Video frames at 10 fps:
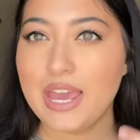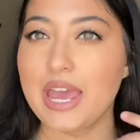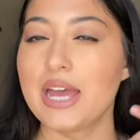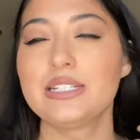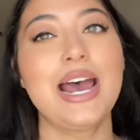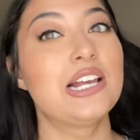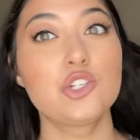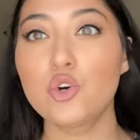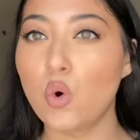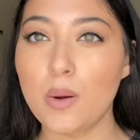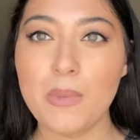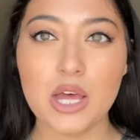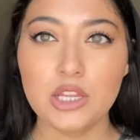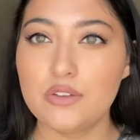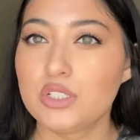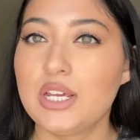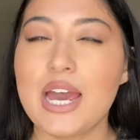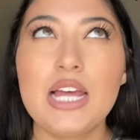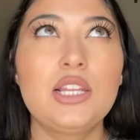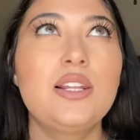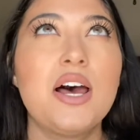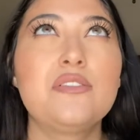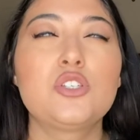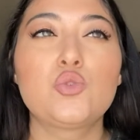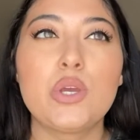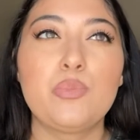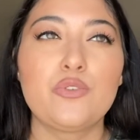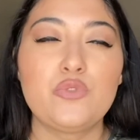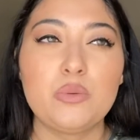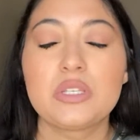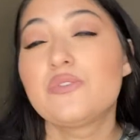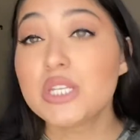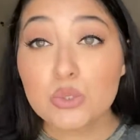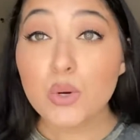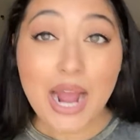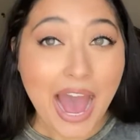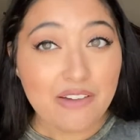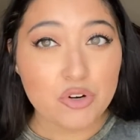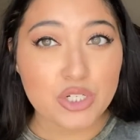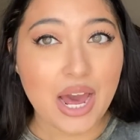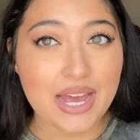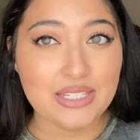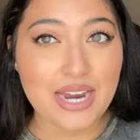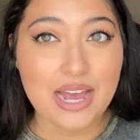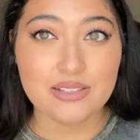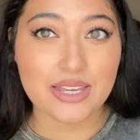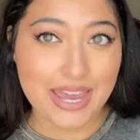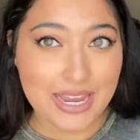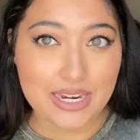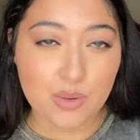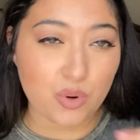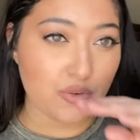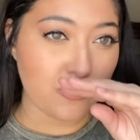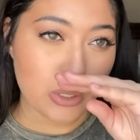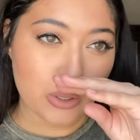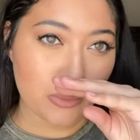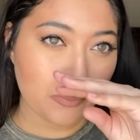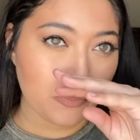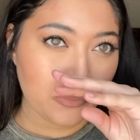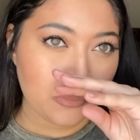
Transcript: And as a gourmand lover, like, I love sweet perfumes. If this were advertised as a candy perfume,